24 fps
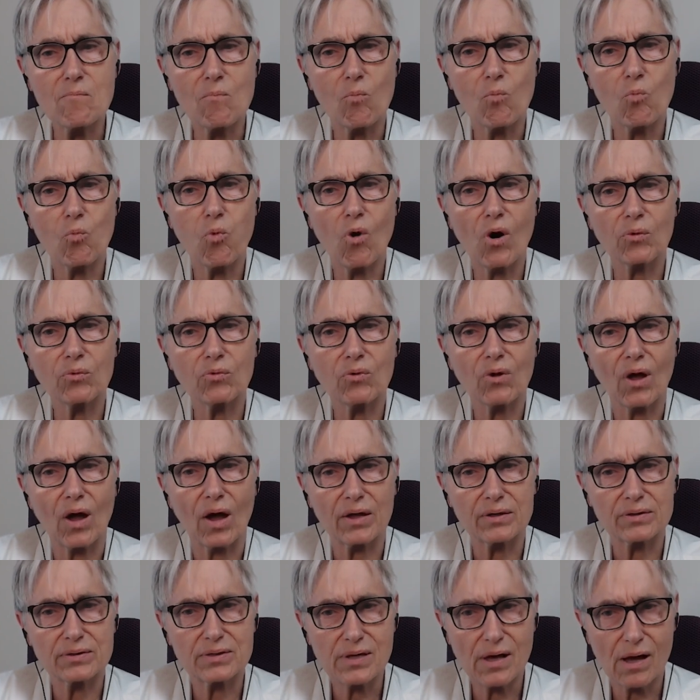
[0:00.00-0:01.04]
what
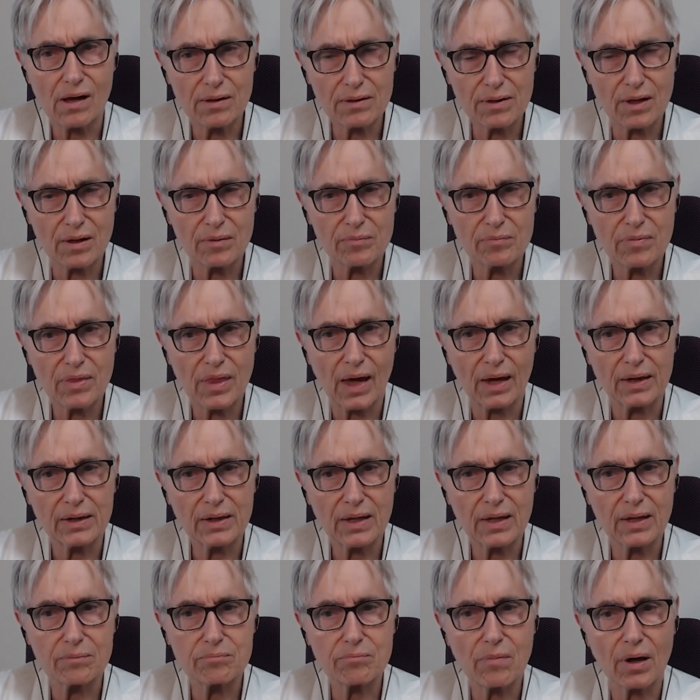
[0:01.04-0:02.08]
I tell them that
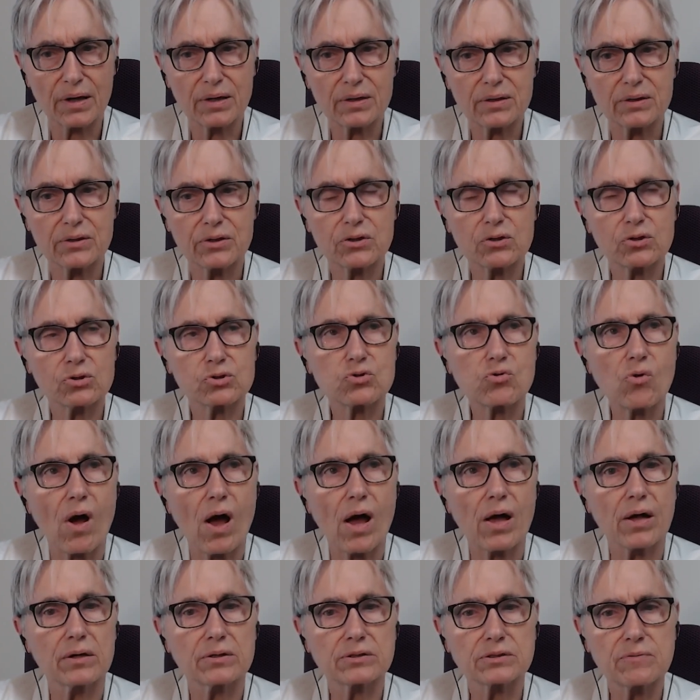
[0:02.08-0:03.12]
in my clinical
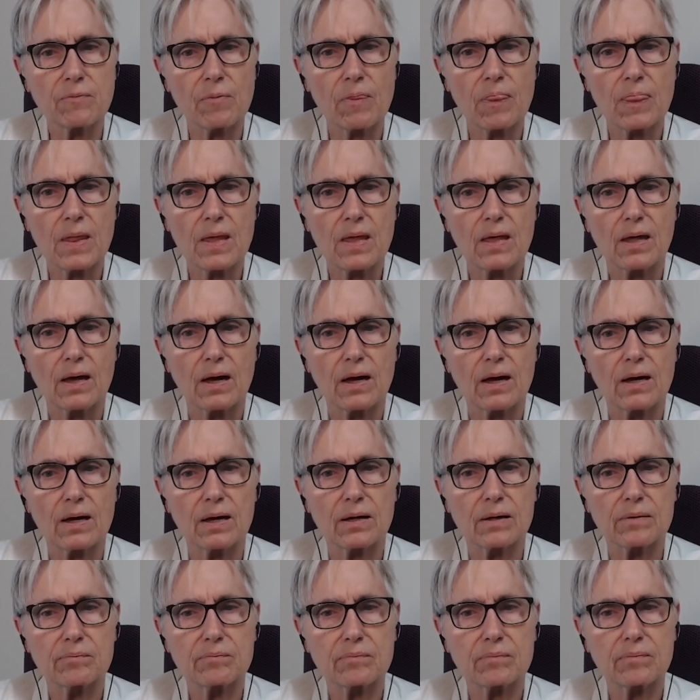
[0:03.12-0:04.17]
trials, uh,